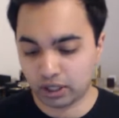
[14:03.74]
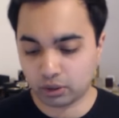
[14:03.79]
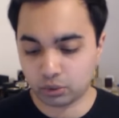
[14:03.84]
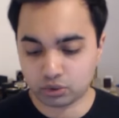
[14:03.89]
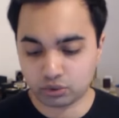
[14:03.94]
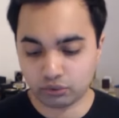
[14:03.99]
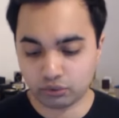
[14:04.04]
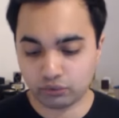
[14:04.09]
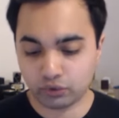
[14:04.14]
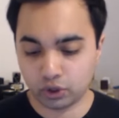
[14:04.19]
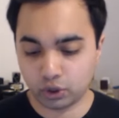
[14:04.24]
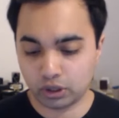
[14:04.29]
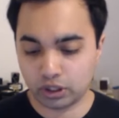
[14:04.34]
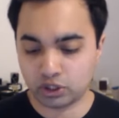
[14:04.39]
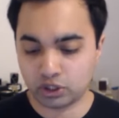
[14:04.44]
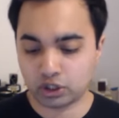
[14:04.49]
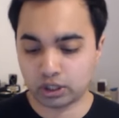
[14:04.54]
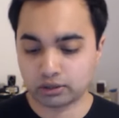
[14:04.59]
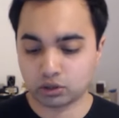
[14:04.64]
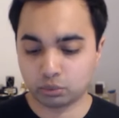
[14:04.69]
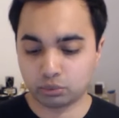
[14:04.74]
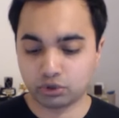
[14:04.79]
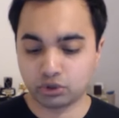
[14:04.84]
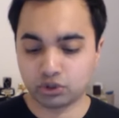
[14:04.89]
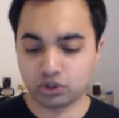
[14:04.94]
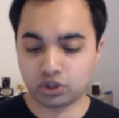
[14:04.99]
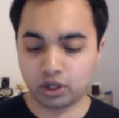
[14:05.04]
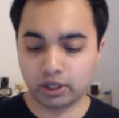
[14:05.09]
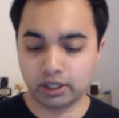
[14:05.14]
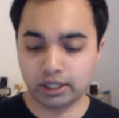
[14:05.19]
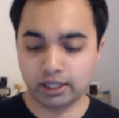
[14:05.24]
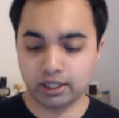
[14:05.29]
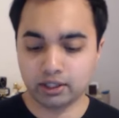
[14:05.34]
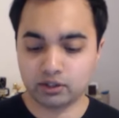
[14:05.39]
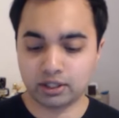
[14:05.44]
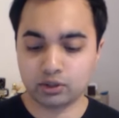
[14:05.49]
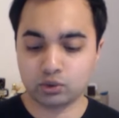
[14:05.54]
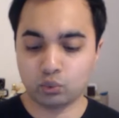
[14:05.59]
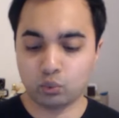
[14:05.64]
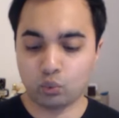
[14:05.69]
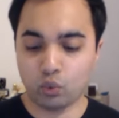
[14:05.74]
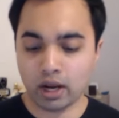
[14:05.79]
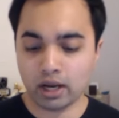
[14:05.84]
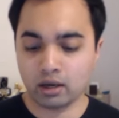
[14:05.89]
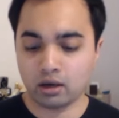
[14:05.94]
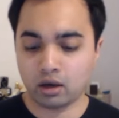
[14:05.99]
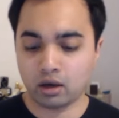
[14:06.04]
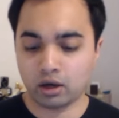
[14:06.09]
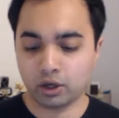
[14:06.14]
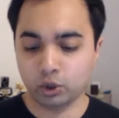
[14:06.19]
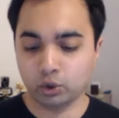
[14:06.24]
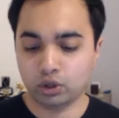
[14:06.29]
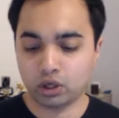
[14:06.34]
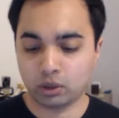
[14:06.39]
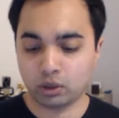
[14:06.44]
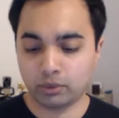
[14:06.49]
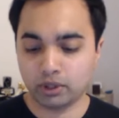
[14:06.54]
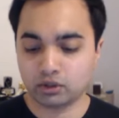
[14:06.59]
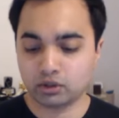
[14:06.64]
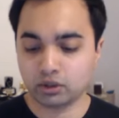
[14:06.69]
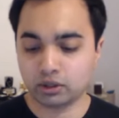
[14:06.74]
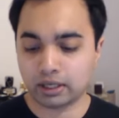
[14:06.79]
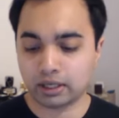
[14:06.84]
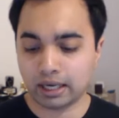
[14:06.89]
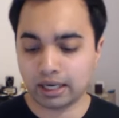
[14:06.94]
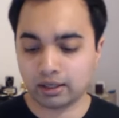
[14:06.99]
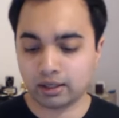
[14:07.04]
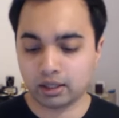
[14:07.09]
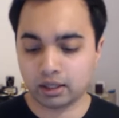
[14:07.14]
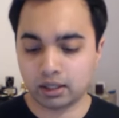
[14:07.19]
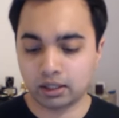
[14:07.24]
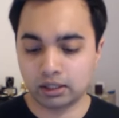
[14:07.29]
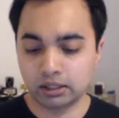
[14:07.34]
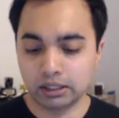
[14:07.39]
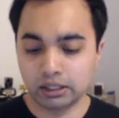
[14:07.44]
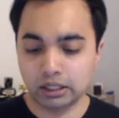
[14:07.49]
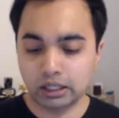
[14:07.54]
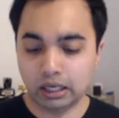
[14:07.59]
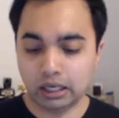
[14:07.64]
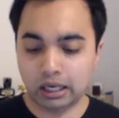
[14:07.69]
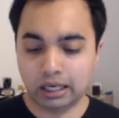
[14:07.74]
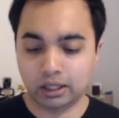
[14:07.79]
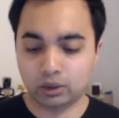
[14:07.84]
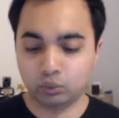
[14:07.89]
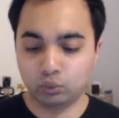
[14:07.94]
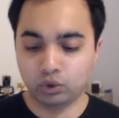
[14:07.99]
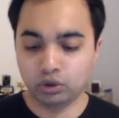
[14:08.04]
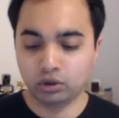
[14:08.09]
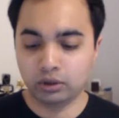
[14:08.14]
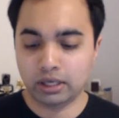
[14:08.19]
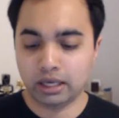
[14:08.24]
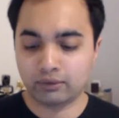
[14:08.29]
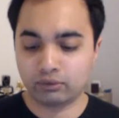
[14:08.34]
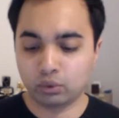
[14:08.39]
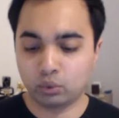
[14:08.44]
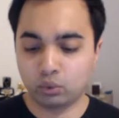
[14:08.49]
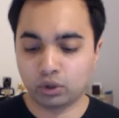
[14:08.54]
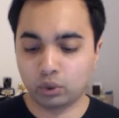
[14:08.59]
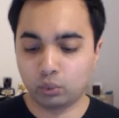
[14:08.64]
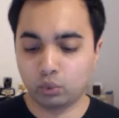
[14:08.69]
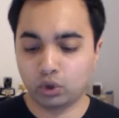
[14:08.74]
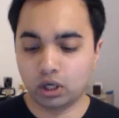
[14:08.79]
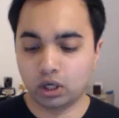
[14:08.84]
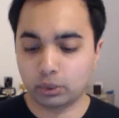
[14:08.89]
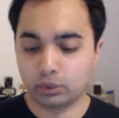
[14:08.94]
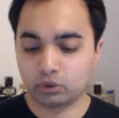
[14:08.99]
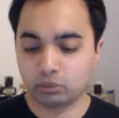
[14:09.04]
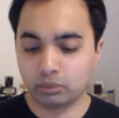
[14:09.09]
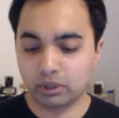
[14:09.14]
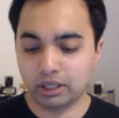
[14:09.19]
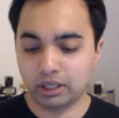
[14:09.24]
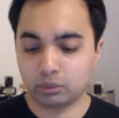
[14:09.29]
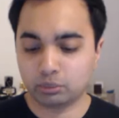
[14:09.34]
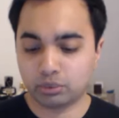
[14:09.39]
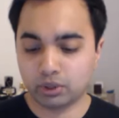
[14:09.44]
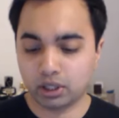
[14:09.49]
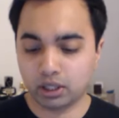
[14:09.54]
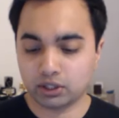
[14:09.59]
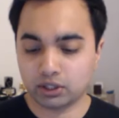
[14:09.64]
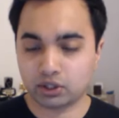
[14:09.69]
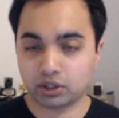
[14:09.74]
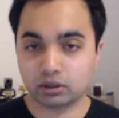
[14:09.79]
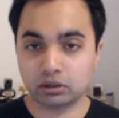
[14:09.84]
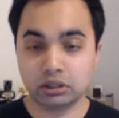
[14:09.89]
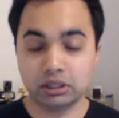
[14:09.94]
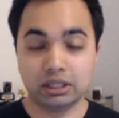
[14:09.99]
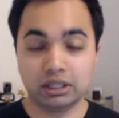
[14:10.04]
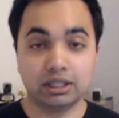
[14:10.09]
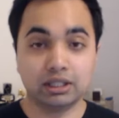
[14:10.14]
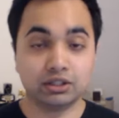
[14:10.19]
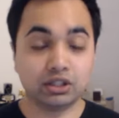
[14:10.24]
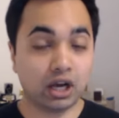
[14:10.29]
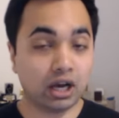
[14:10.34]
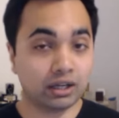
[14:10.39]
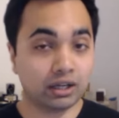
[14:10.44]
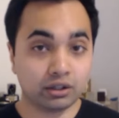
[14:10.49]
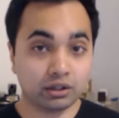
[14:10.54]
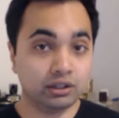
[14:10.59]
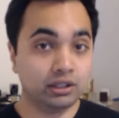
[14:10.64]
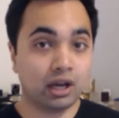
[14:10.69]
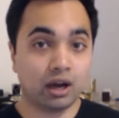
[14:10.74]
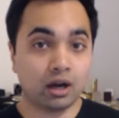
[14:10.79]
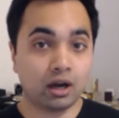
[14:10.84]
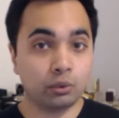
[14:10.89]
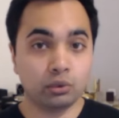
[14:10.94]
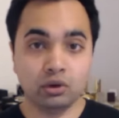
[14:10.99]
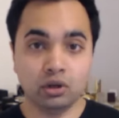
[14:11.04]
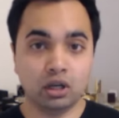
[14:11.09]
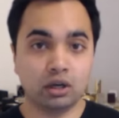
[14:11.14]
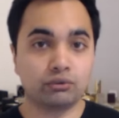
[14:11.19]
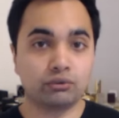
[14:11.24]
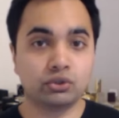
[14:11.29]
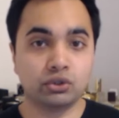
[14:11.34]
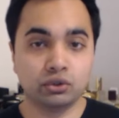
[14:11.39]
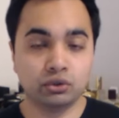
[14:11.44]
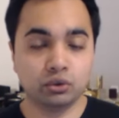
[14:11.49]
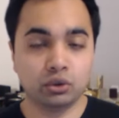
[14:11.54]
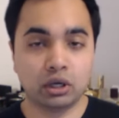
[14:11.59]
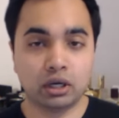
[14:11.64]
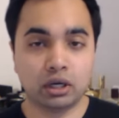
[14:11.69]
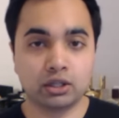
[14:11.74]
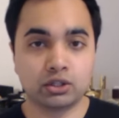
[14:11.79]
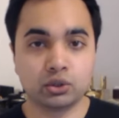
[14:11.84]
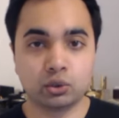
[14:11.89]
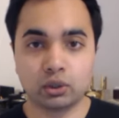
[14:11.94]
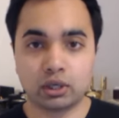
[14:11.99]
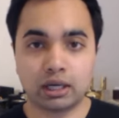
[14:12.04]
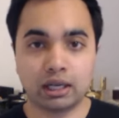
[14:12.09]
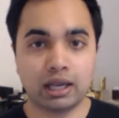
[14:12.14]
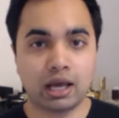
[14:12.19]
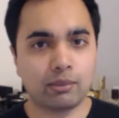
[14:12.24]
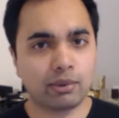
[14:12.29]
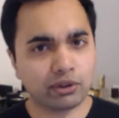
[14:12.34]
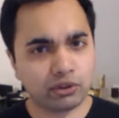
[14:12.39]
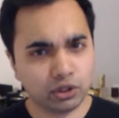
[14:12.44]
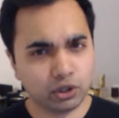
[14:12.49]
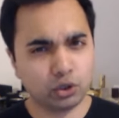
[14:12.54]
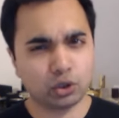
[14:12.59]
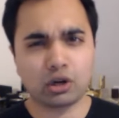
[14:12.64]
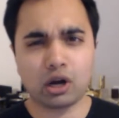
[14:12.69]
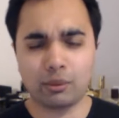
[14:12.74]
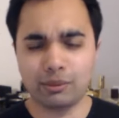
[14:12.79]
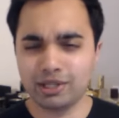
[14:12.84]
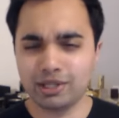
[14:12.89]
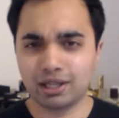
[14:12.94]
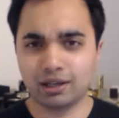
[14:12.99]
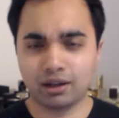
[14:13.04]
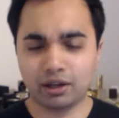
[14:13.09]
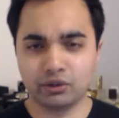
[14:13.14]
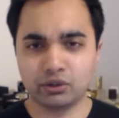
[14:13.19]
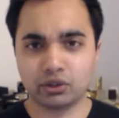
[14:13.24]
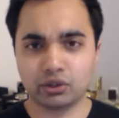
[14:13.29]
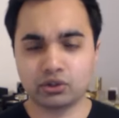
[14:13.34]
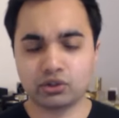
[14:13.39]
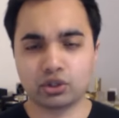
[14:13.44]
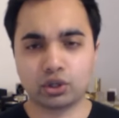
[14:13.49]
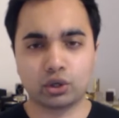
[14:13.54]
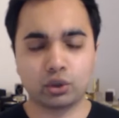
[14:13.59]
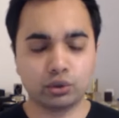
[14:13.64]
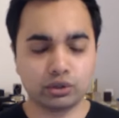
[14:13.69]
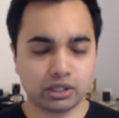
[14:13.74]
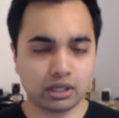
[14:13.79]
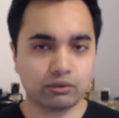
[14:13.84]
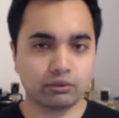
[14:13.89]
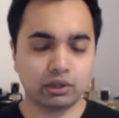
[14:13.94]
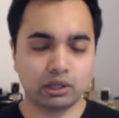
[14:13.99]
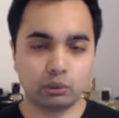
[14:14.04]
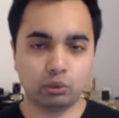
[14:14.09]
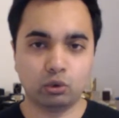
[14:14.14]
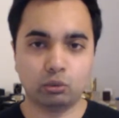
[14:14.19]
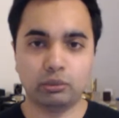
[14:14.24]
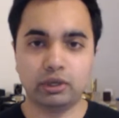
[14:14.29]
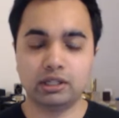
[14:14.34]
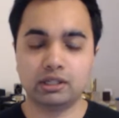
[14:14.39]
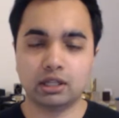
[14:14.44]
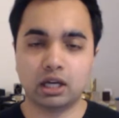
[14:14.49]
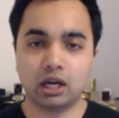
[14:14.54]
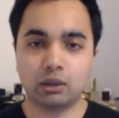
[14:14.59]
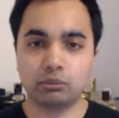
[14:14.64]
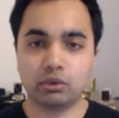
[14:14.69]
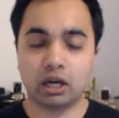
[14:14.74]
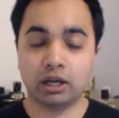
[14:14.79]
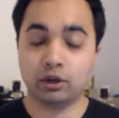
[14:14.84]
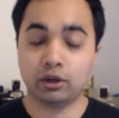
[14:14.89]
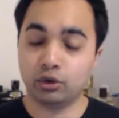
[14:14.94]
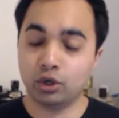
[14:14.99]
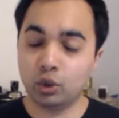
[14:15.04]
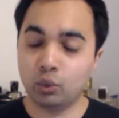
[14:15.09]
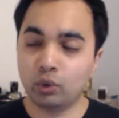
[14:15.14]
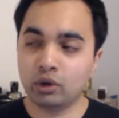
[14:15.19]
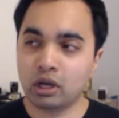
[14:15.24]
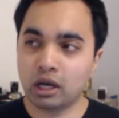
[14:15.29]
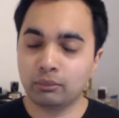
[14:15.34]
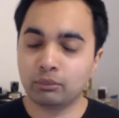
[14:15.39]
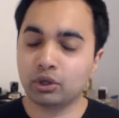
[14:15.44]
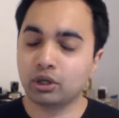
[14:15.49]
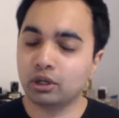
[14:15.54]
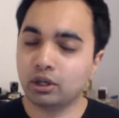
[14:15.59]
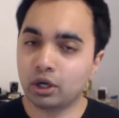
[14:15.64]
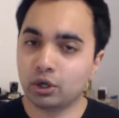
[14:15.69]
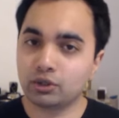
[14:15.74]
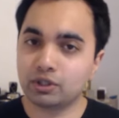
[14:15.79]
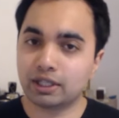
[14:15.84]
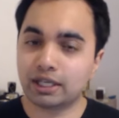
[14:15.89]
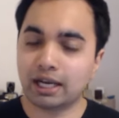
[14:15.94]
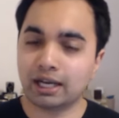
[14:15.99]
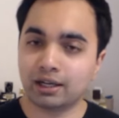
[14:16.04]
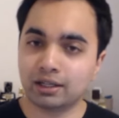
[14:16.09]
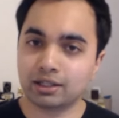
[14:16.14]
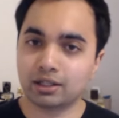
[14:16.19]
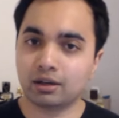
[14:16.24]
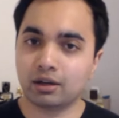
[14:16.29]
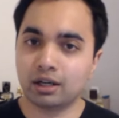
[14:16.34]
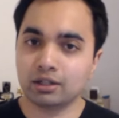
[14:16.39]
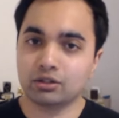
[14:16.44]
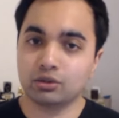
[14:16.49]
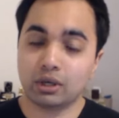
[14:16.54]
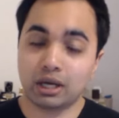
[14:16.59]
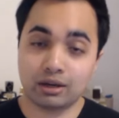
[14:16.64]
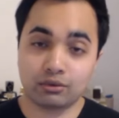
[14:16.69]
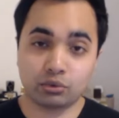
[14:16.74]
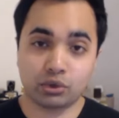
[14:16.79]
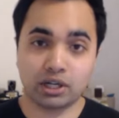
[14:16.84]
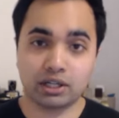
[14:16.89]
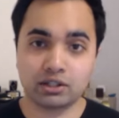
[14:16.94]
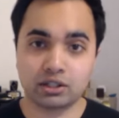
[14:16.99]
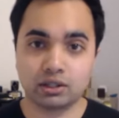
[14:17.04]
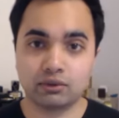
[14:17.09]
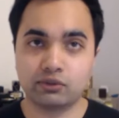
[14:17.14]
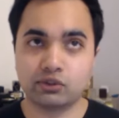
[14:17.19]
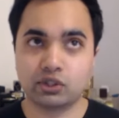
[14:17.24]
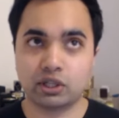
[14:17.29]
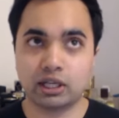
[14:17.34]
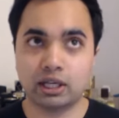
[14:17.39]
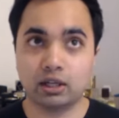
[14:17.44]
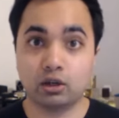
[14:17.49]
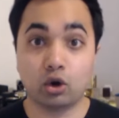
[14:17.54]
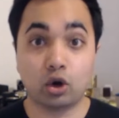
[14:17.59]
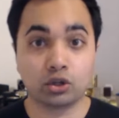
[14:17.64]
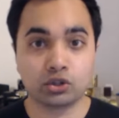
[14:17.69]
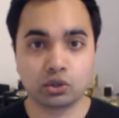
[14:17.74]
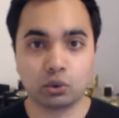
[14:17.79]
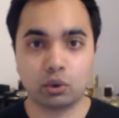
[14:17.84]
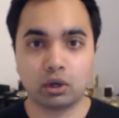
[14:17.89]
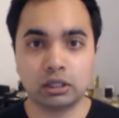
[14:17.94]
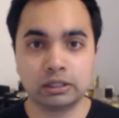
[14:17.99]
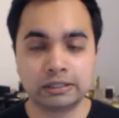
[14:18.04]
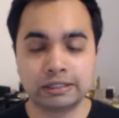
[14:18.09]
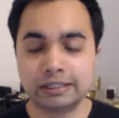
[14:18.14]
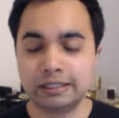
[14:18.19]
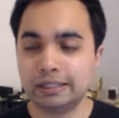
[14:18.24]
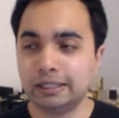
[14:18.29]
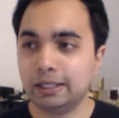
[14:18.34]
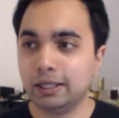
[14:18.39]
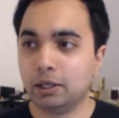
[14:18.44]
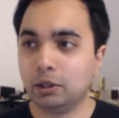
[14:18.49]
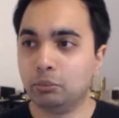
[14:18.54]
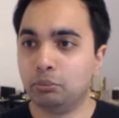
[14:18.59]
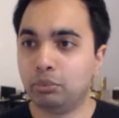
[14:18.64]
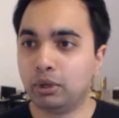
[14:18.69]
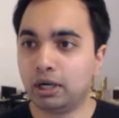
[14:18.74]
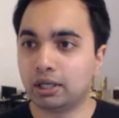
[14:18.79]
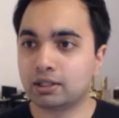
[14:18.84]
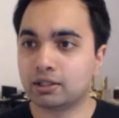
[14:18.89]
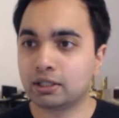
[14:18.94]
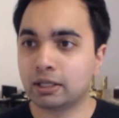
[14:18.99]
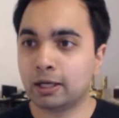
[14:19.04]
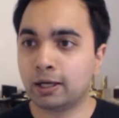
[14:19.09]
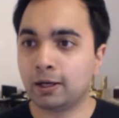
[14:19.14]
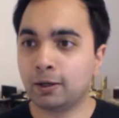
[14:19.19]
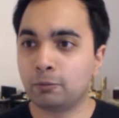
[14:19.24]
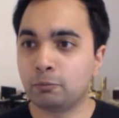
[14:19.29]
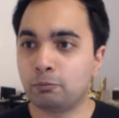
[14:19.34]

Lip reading: fragrance review, A Gentleman's Journey. He says, "When are you coming to Canada, and will you ever want to work with me in person?" So yeah, I would love to do a collab. I think you're coming to London, so definitely we'll meet up. I don't know when I'm going to go to Canada. I do have relatives in Ottawa, but